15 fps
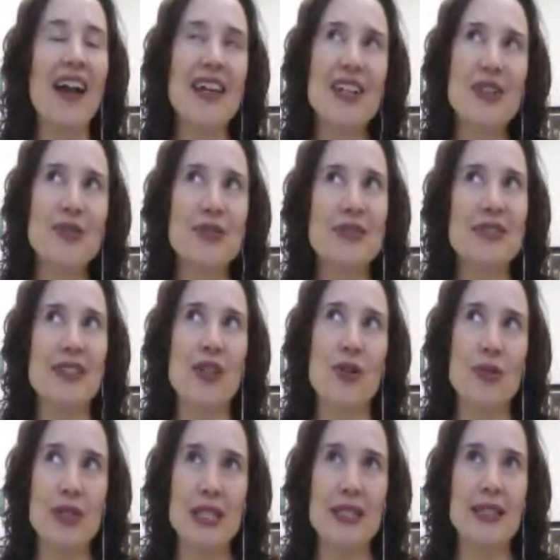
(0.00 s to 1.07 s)
I don't
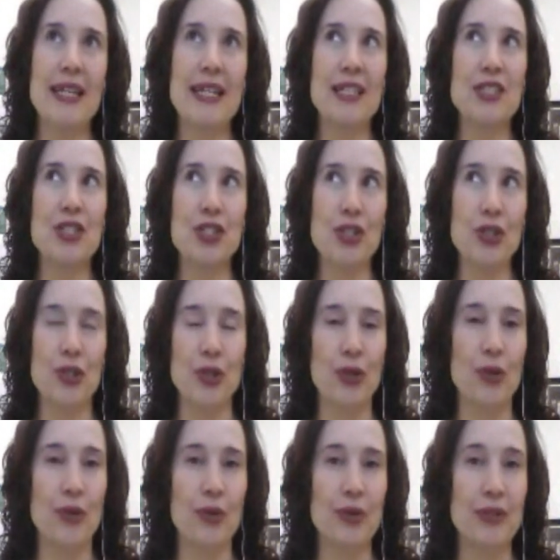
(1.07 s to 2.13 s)
know that they
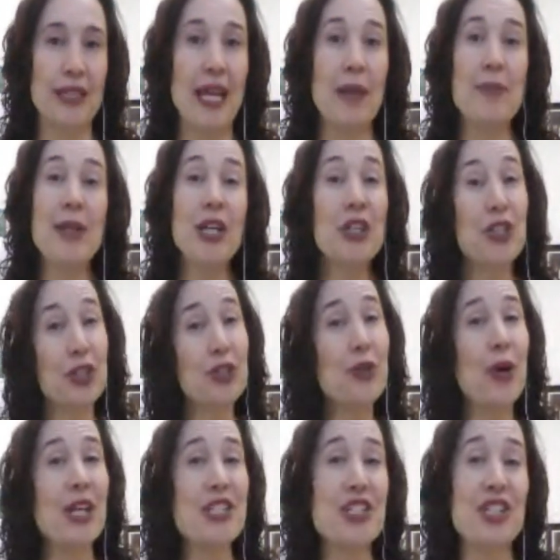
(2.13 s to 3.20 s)
do. That'd be a good
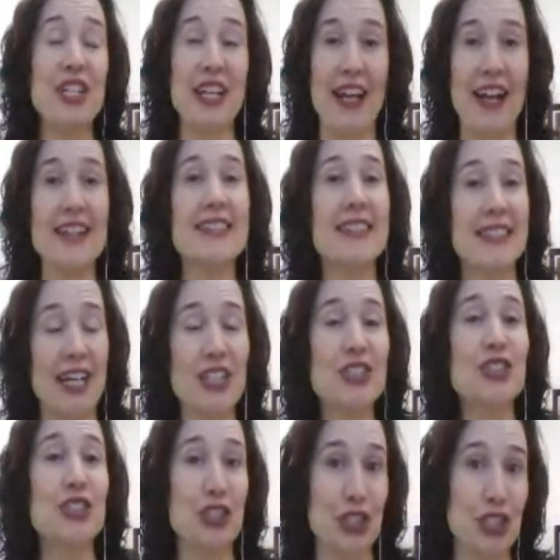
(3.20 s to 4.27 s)
question to ask
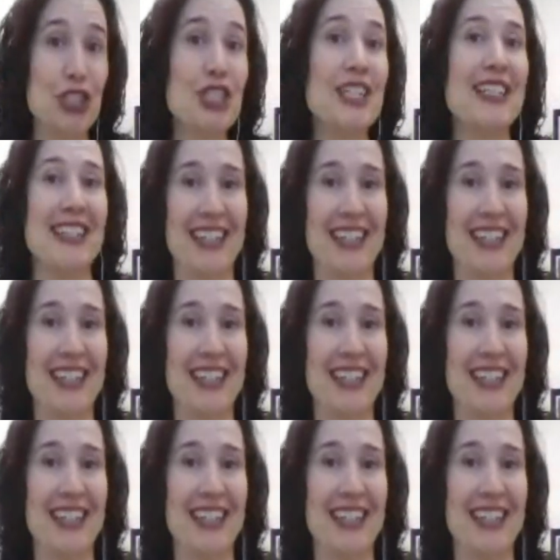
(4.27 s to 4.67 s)
Dr. Dirk.